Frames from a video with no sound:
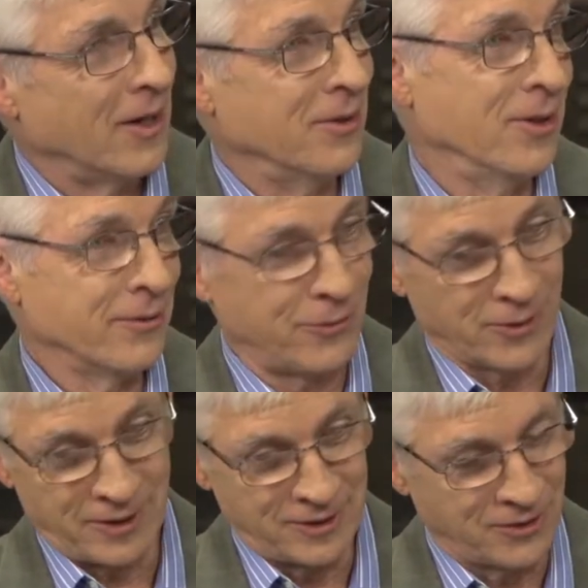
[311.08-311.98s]
And
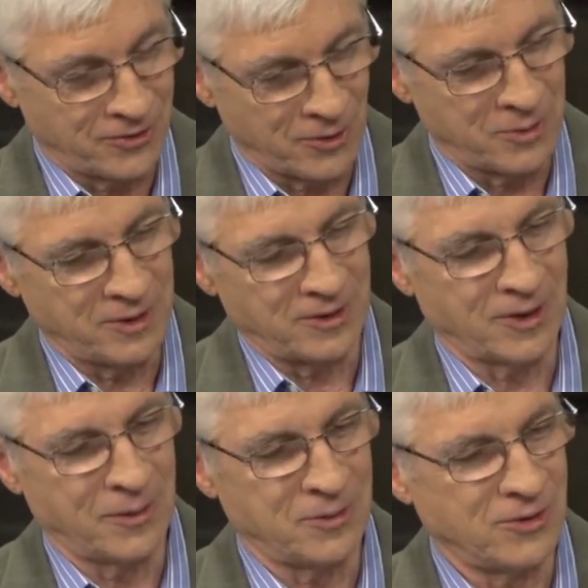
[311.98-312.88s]
therefore, you know, so many
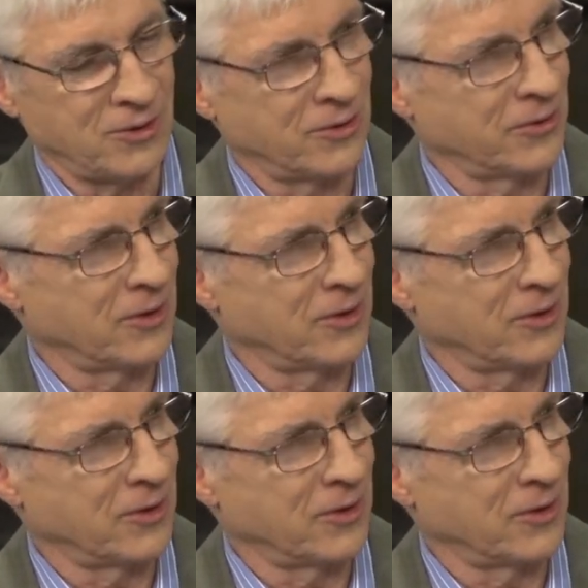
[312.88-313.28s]
times Jesus